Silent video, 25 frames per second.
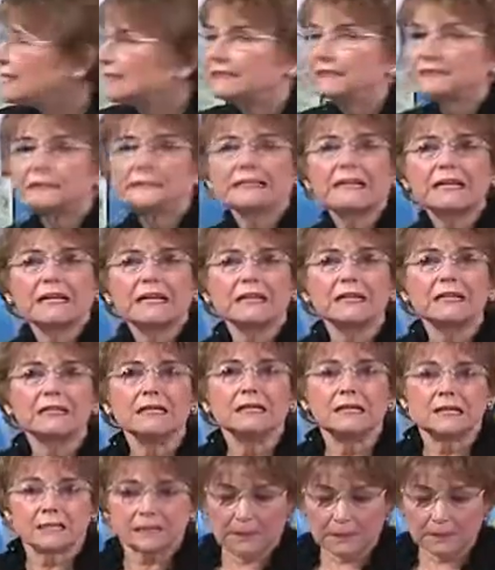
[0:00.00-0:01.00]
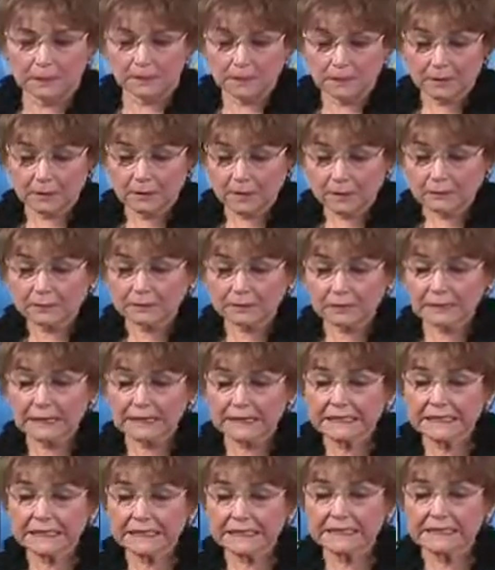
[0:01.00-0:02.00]
said,
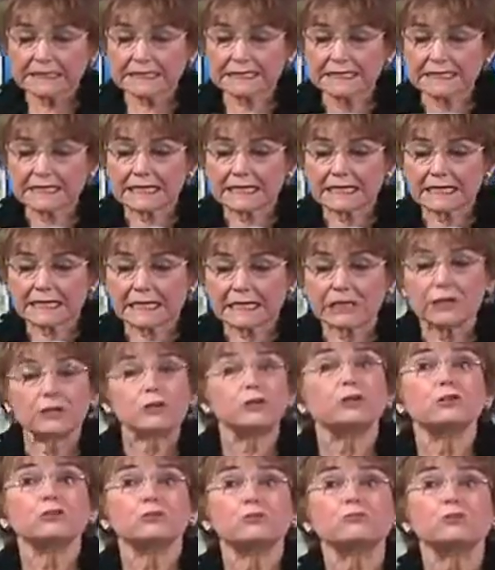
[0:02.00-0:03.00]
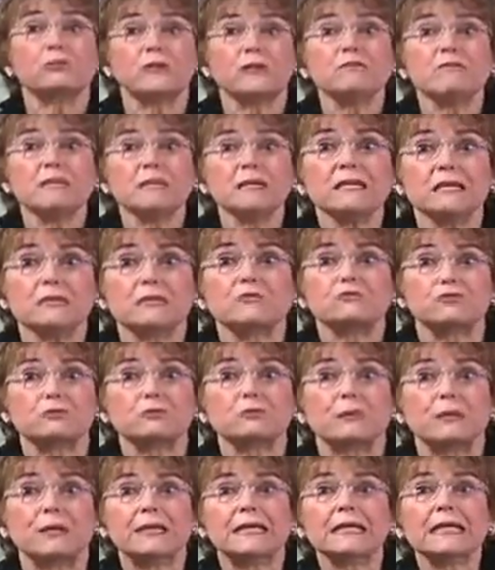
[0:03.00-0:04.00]
"Please, could you give me a
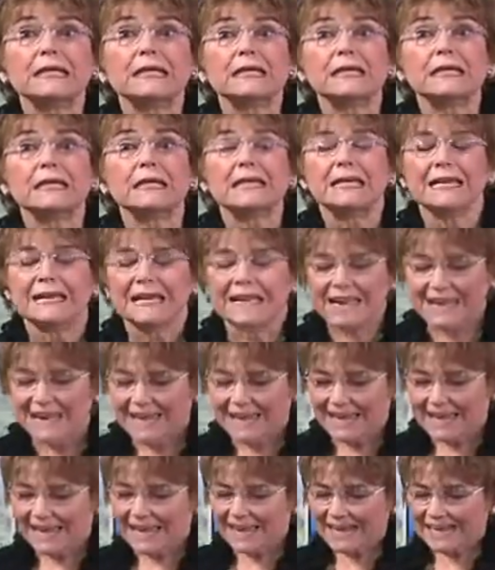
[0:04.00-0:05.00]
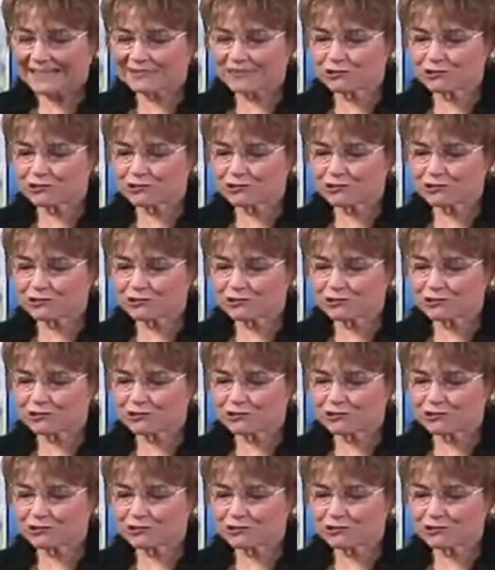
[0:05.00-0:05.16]
drink?" And